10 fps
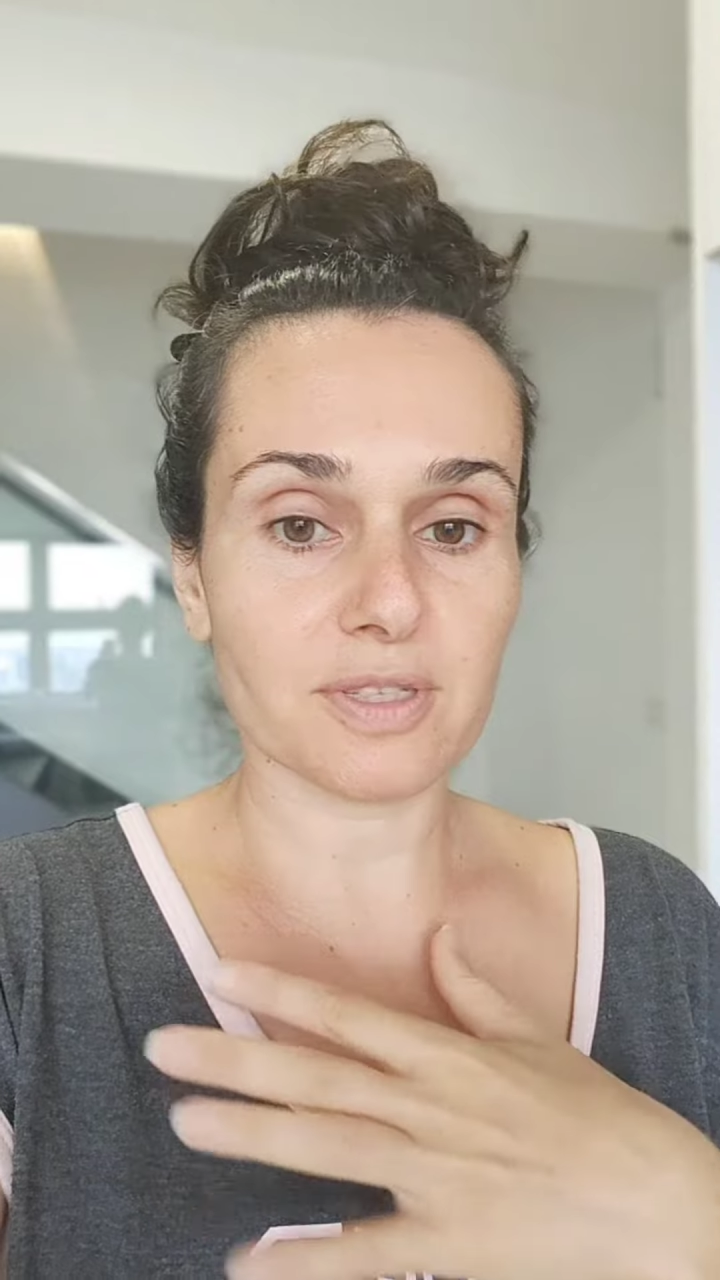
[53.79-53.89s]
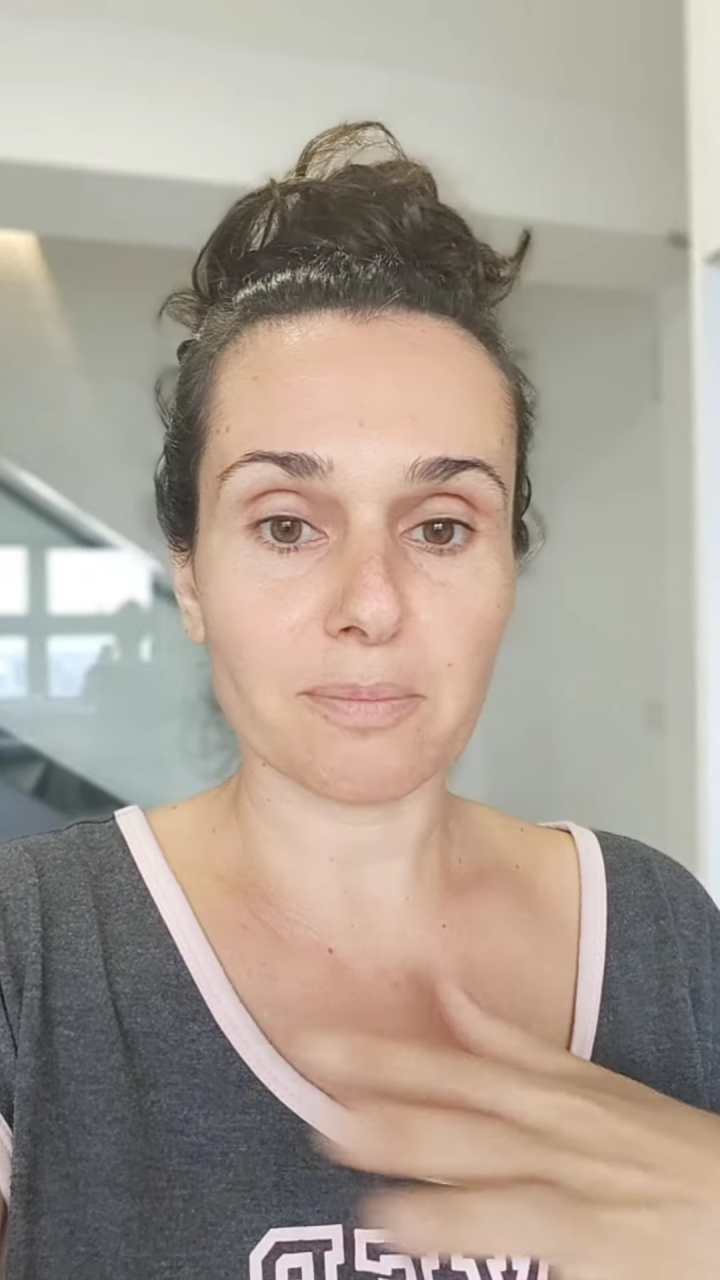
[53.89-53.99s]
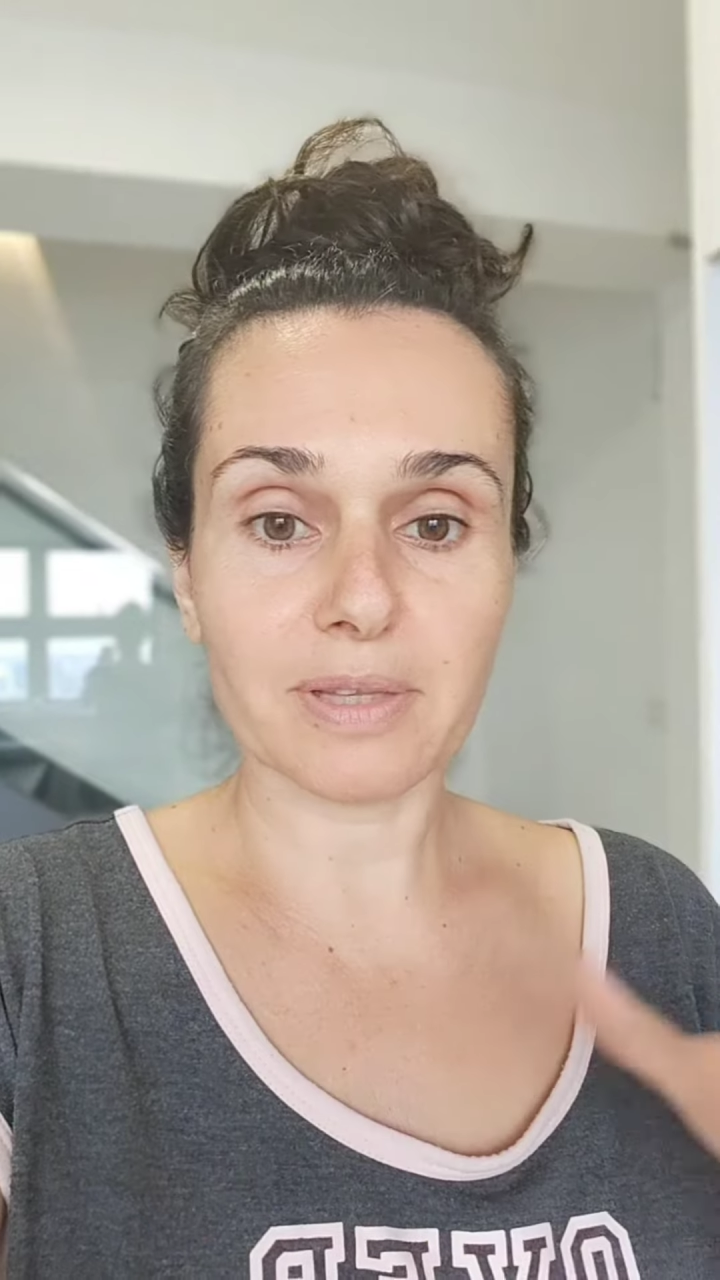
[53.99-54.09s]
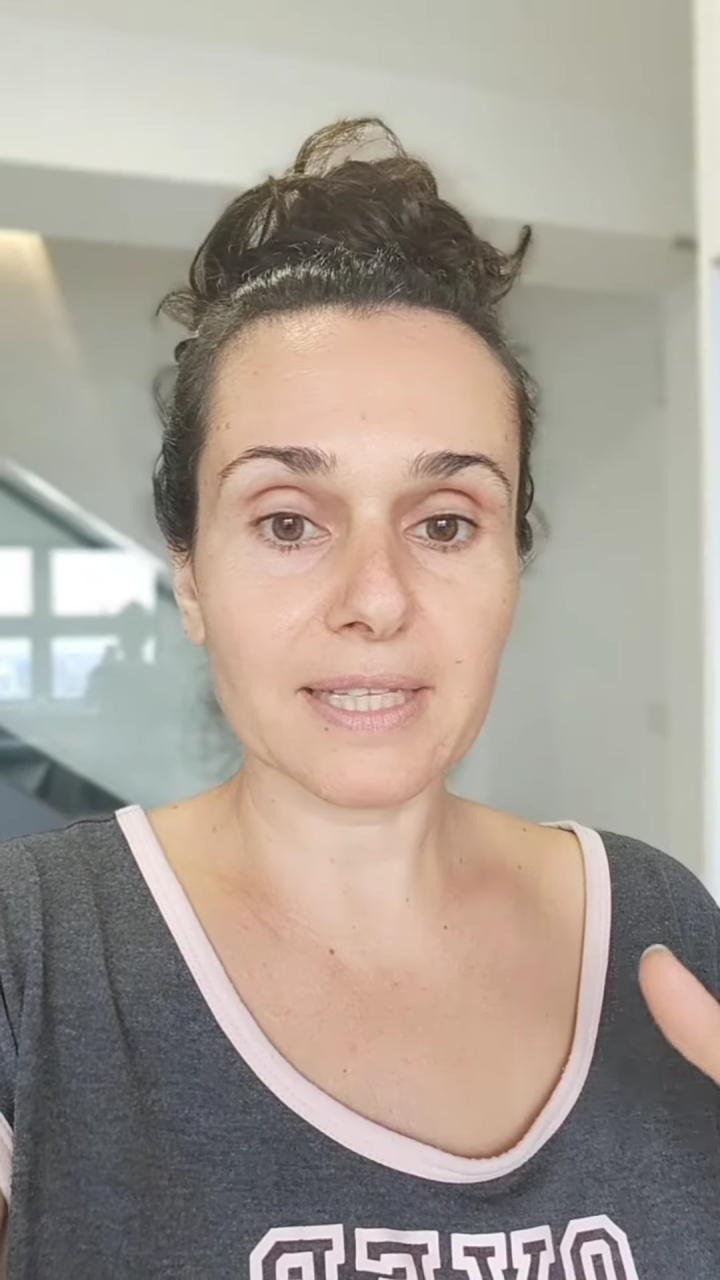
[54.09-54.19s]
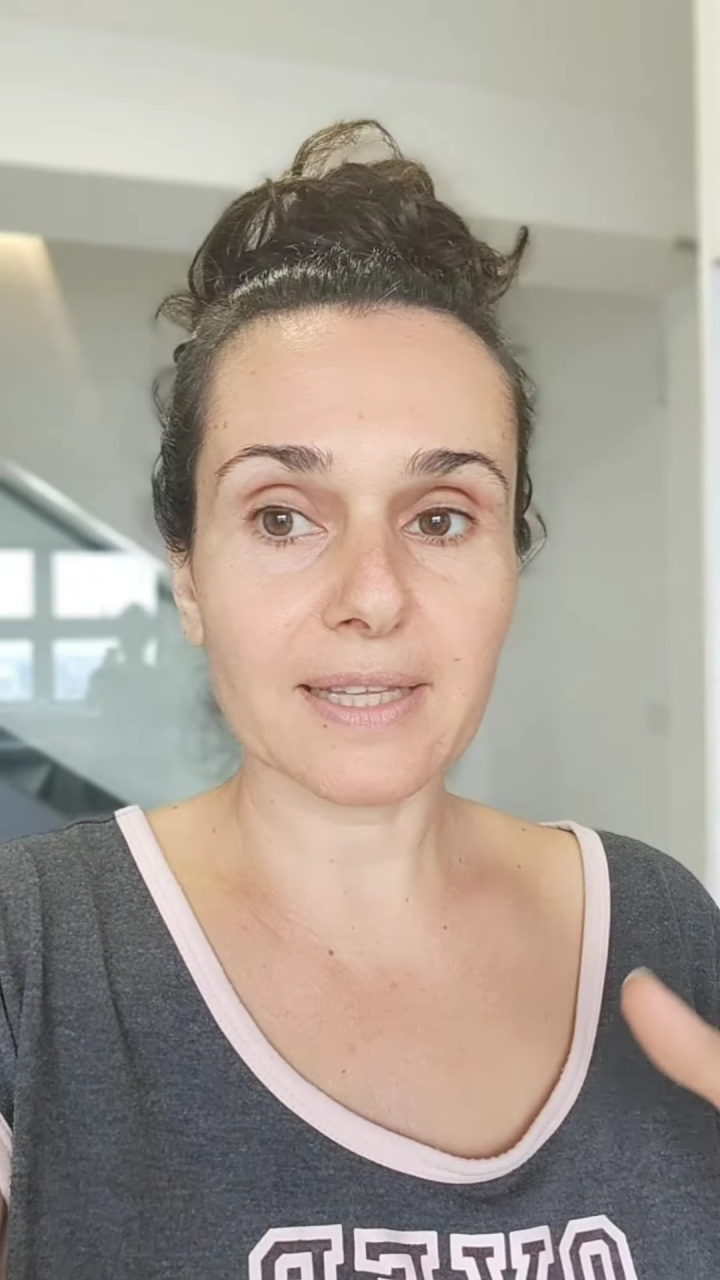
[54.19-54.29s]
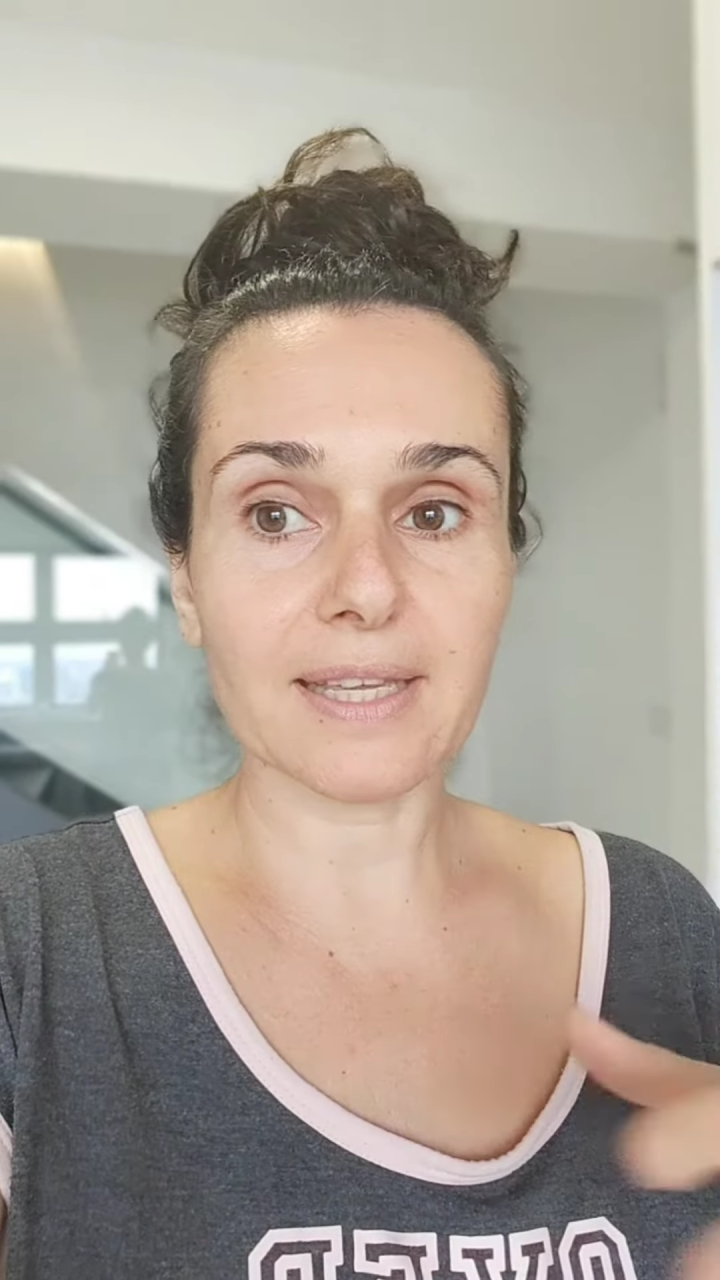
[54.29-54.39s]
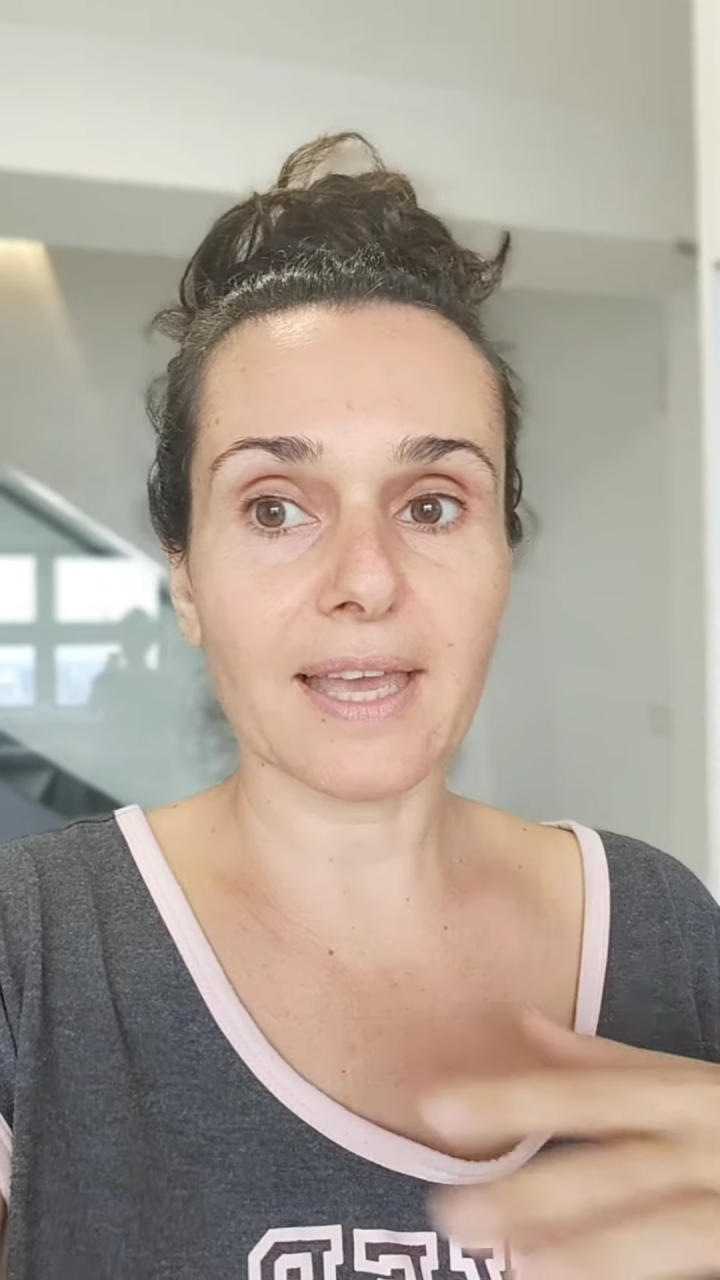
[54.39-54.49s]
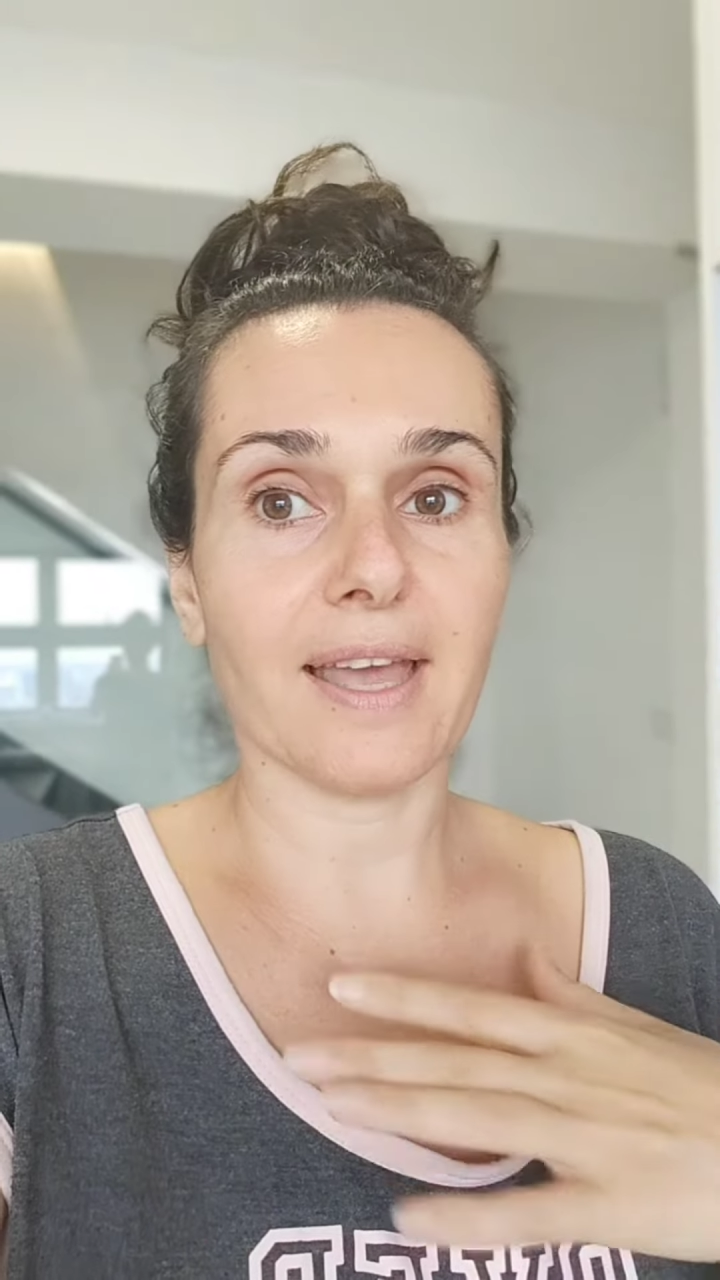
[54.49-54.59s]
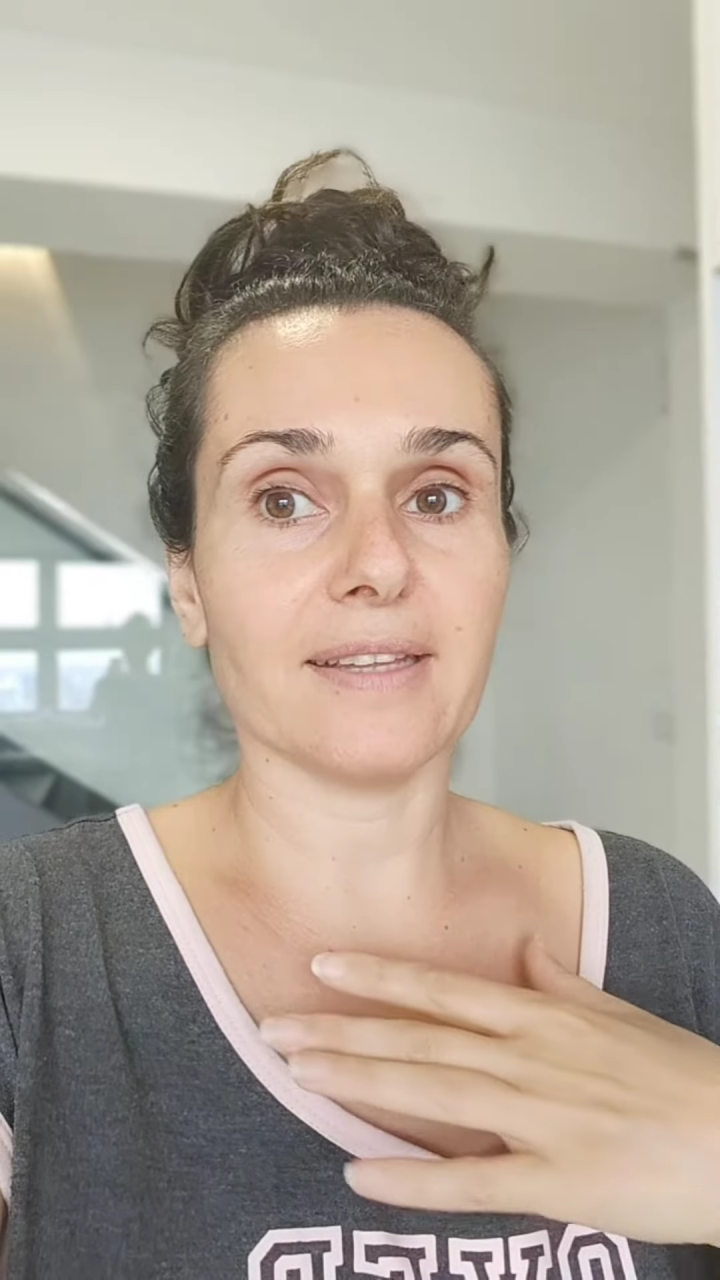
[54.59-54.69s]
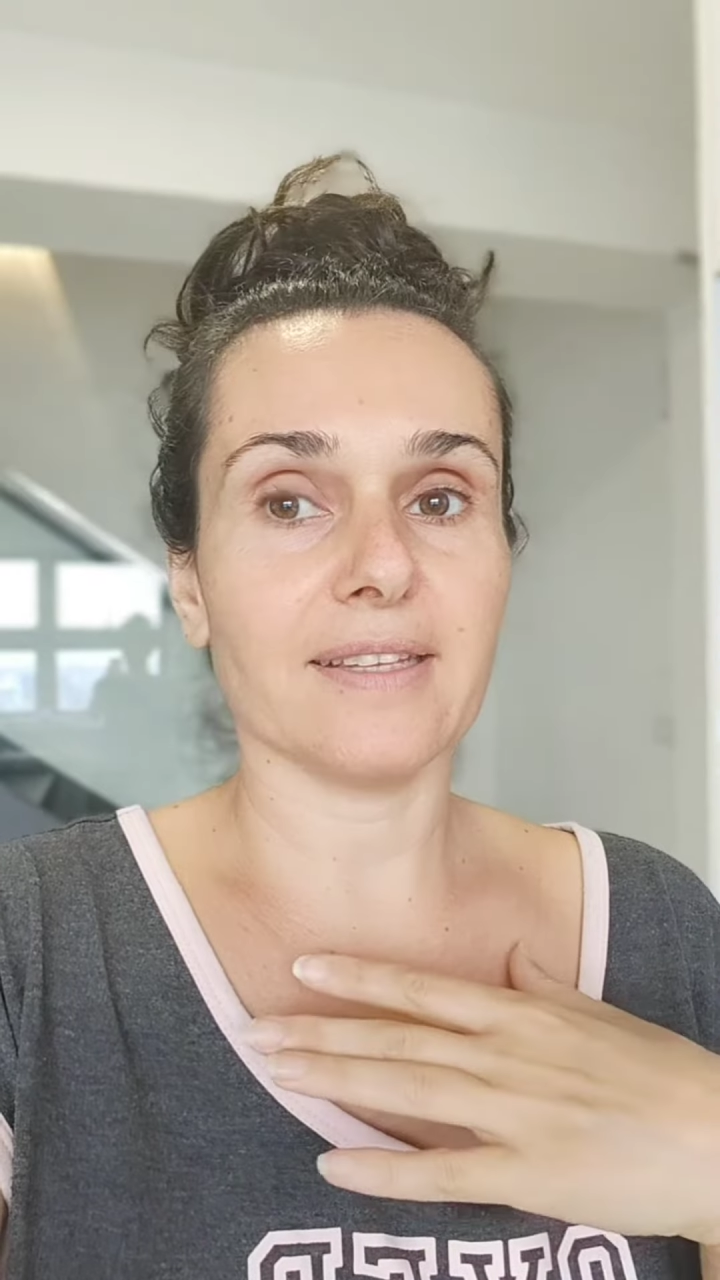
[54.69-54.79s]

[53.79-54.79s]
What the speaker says: completely and they